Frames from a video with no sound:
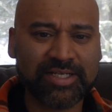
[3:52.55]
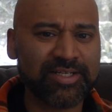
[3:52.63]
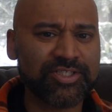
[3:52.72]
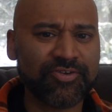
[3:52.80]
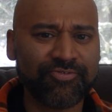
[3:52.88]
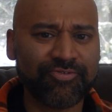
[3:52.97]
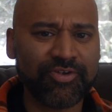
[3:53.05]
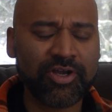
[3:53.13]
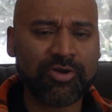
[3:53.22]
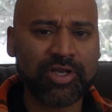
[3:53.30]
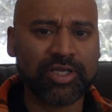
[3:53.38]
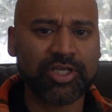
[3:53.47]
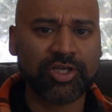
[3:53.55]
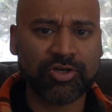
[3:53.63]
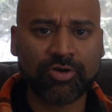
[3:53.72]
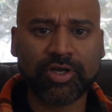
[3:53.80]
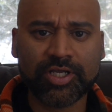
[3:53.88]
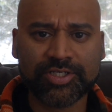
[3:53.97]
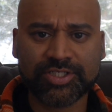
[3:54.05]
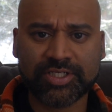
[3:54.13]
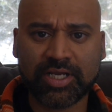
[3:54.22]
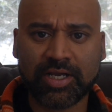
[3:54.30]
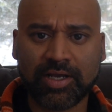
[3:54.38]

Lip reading: And it's a very curious